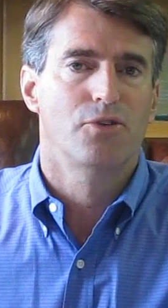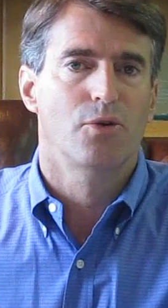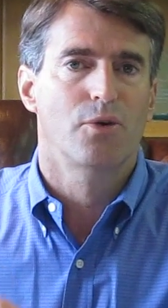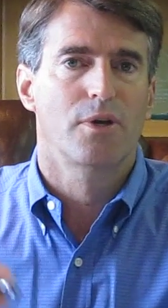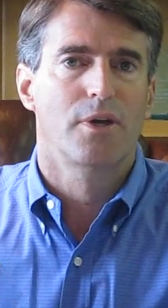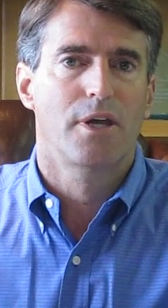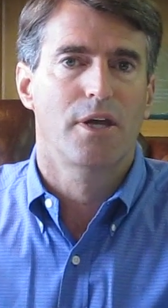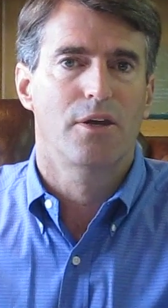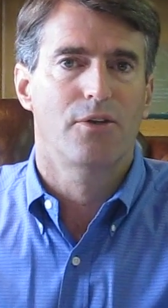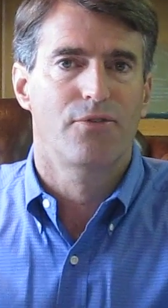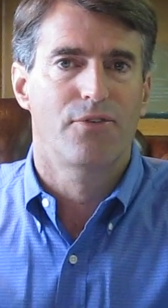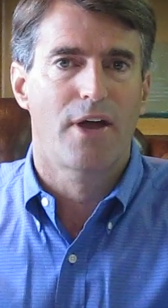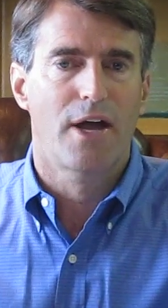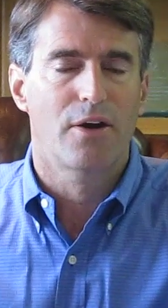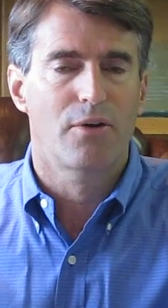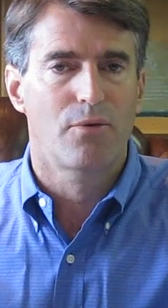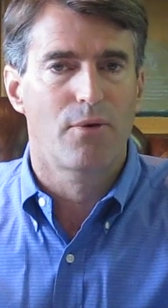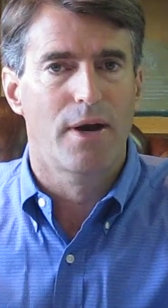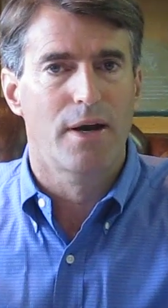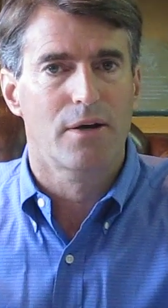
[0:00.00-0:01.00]
So again, if
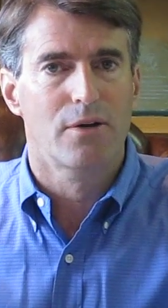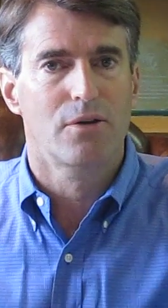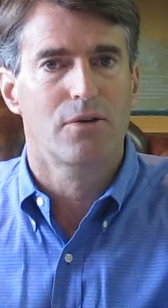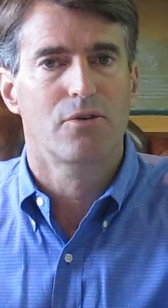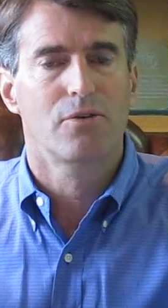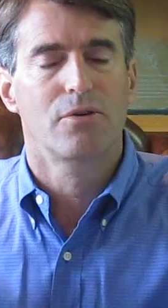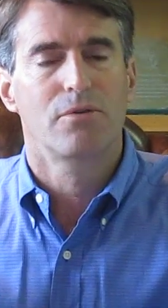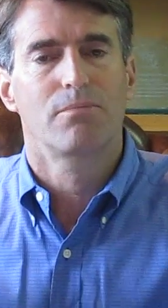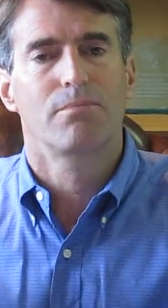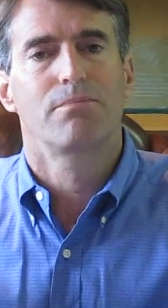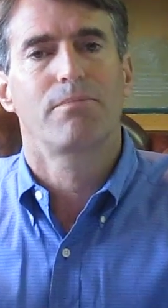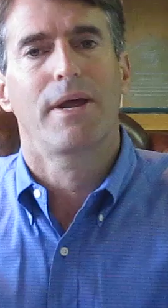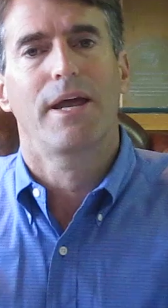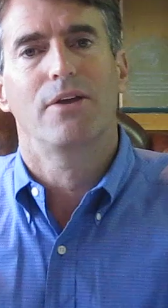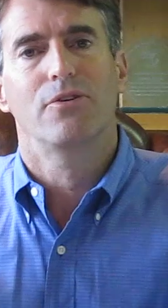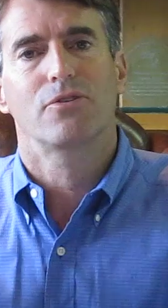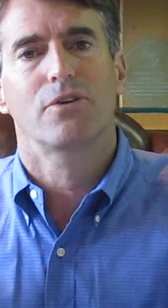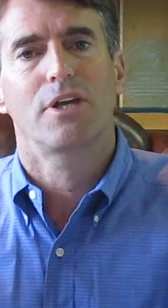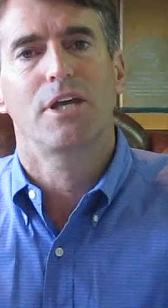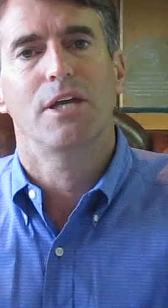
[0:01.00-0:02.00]
that
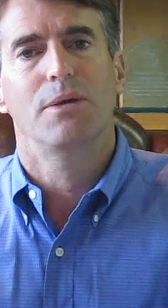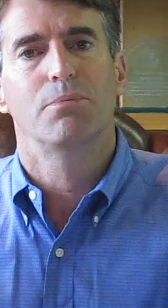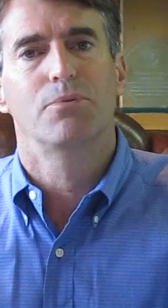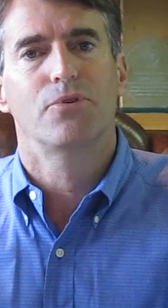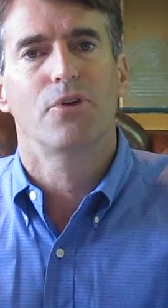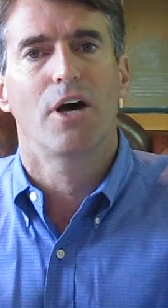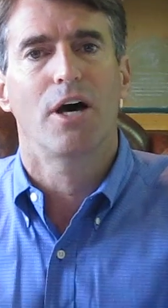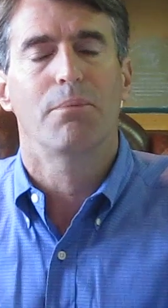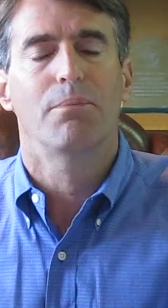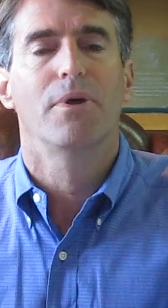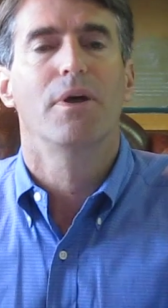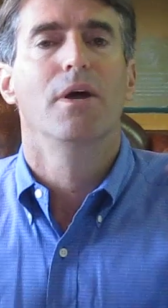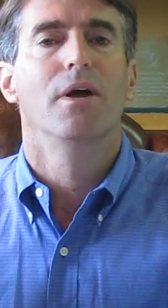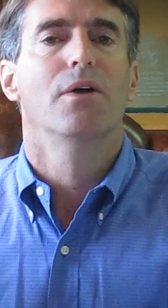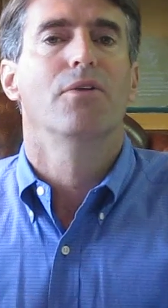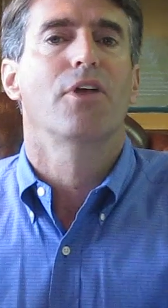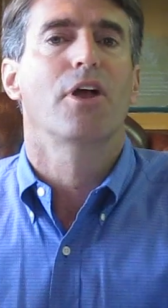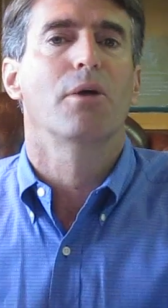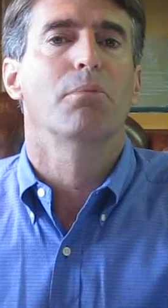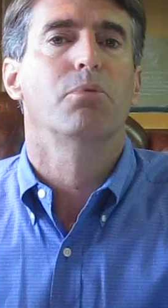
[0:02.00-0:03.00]
pace keeps up,
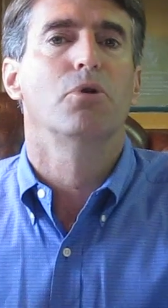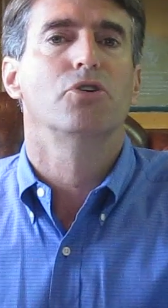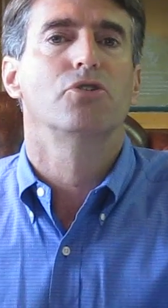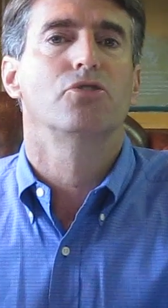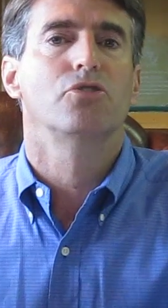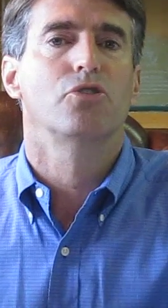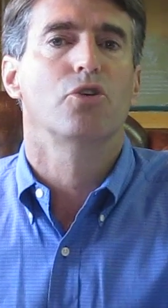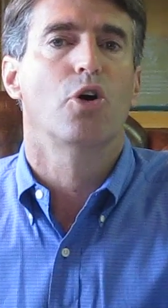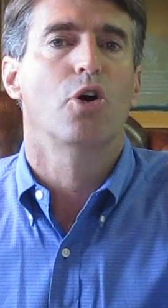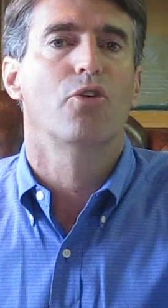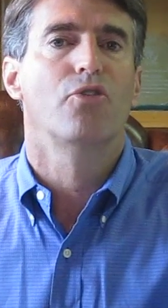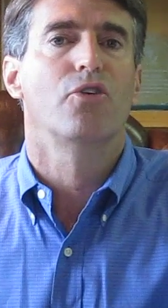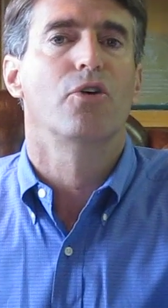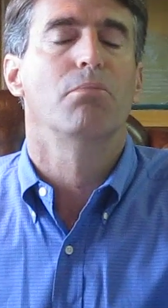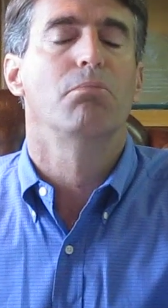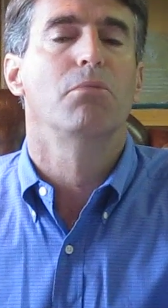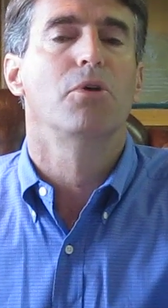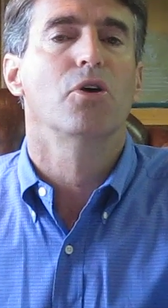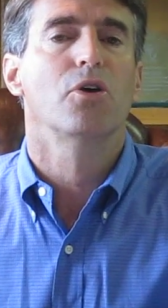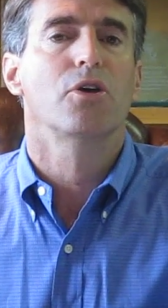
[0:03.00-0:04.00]
that'll push us to over
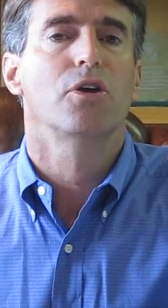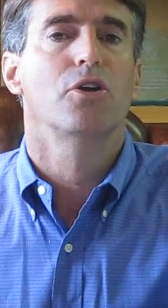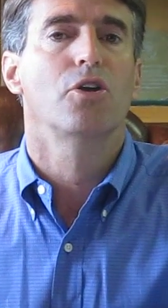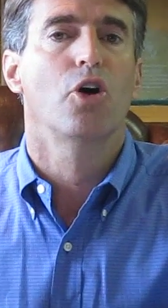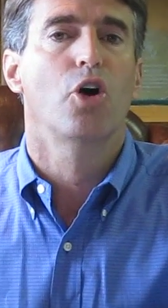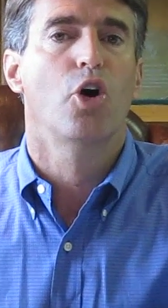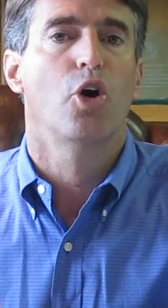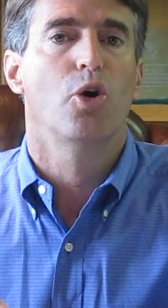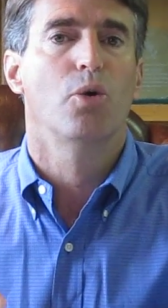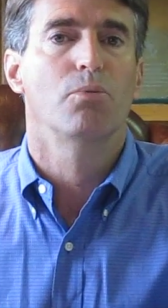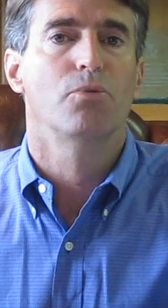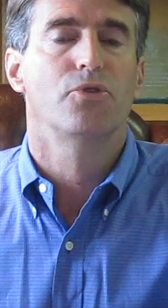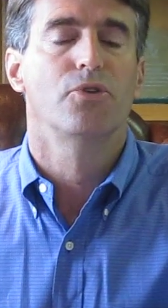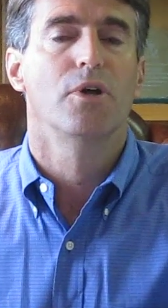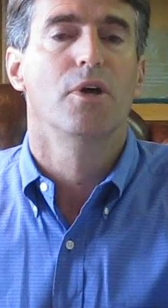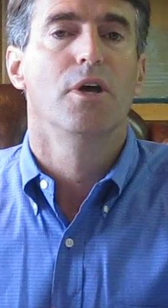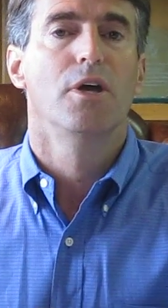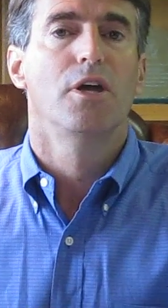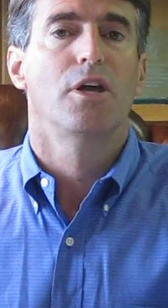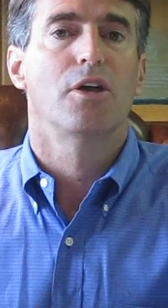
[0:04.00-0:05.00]
1 million homes
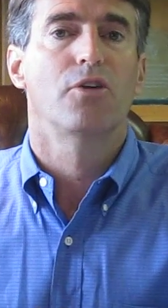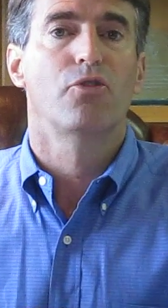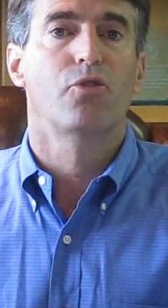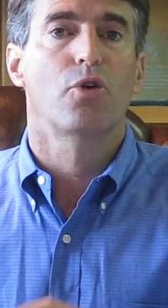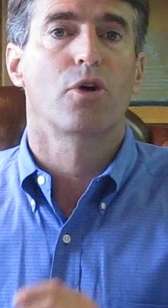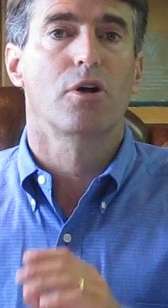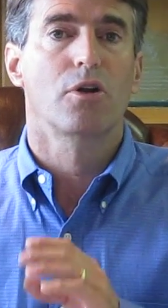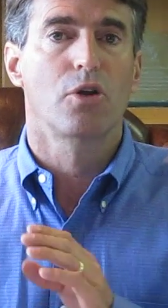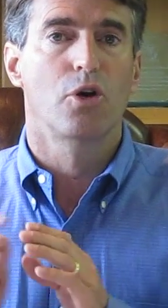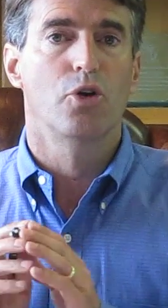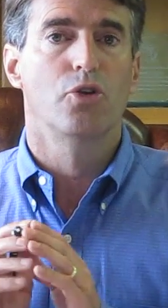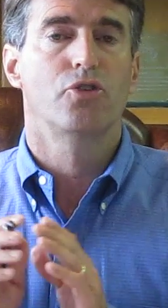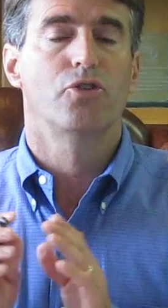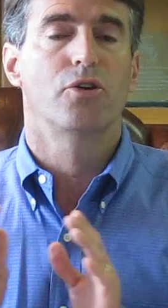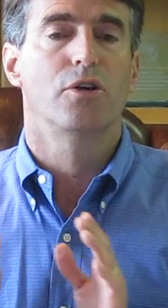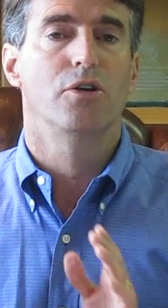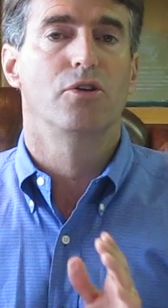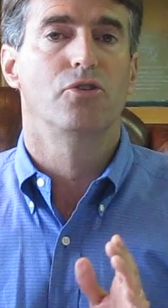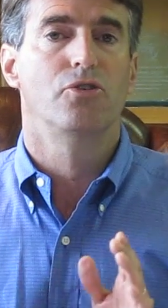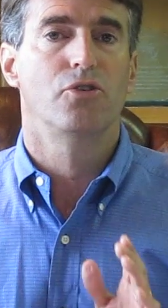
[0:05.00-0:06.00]
in
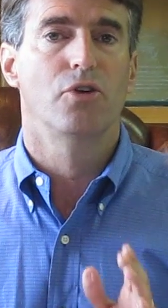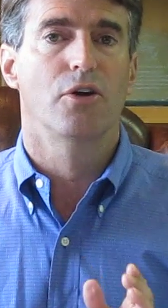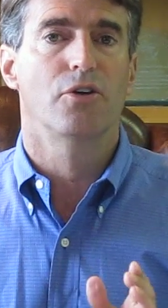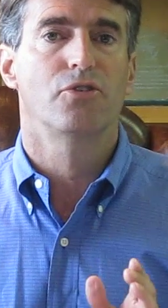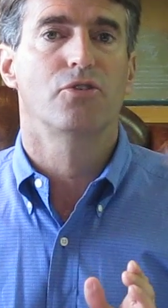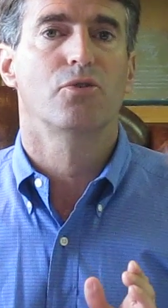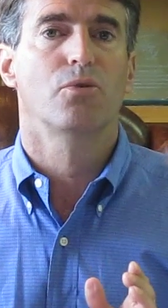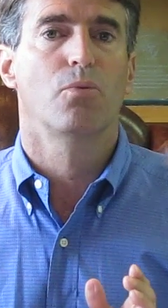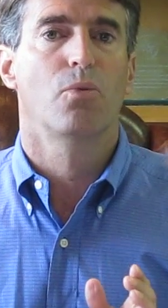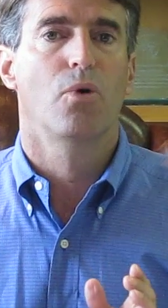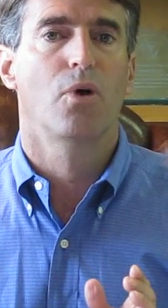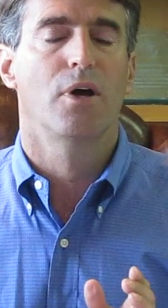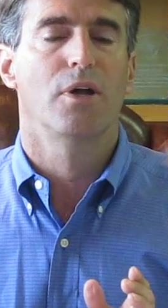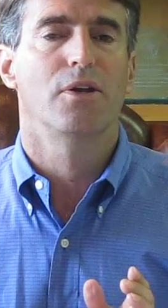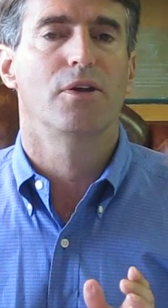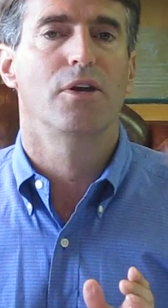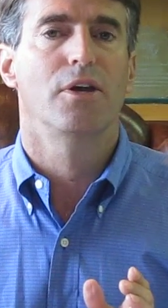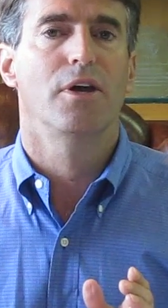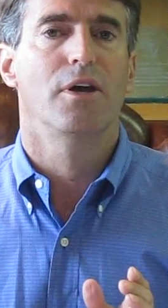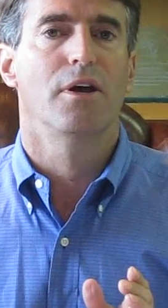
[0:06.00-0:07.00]
foreclosure in just
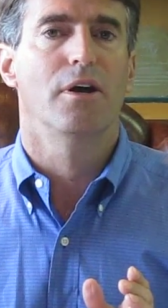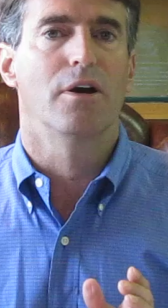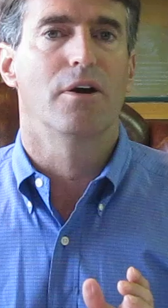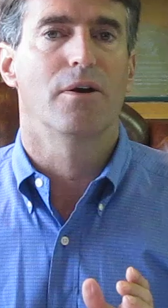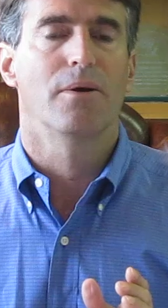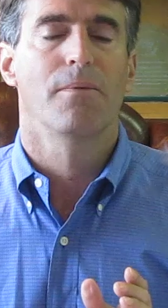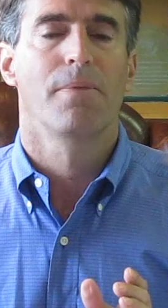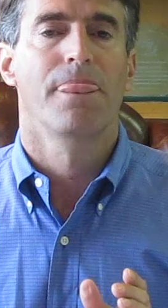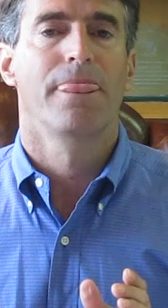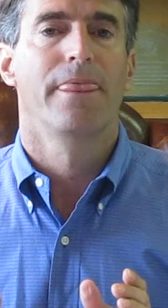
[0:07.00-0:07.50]
1 year.